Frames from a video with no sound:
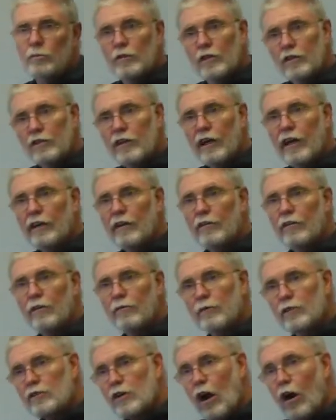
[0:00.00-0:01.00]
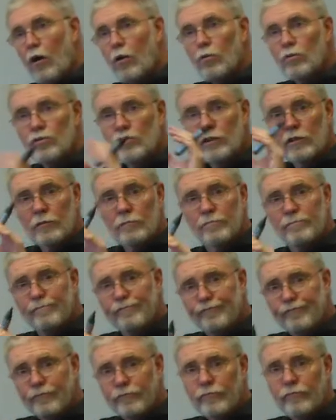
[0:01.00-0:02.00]
When they take it off, there's holes in it.
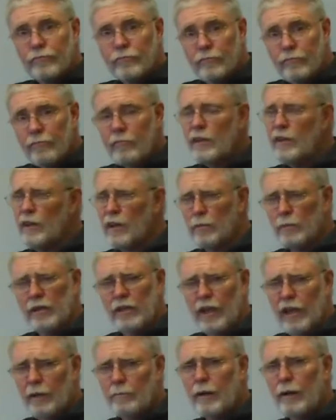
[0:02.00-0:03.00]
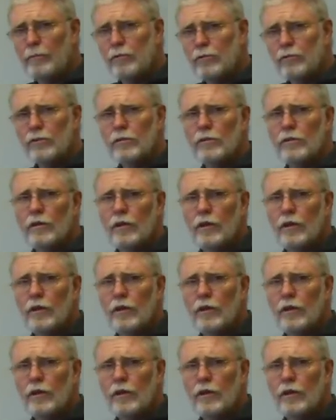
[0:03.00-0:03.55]
That'll be the air bubbles.